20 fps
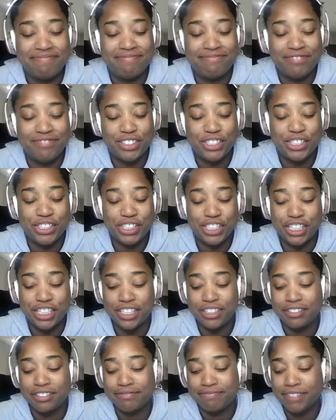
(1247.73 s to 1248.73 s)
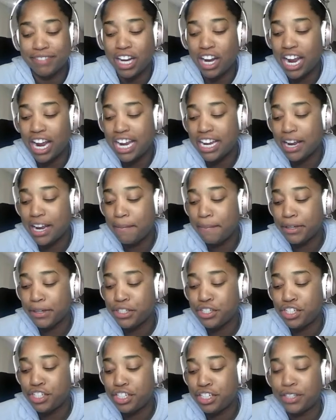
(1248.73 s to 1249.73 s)
For sure. All right. Number
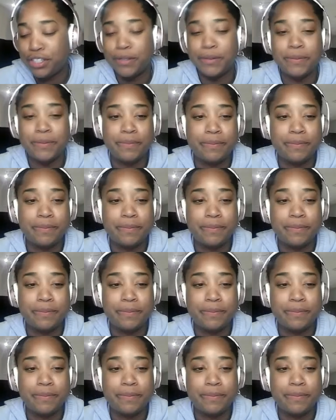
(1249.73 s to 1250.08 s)
2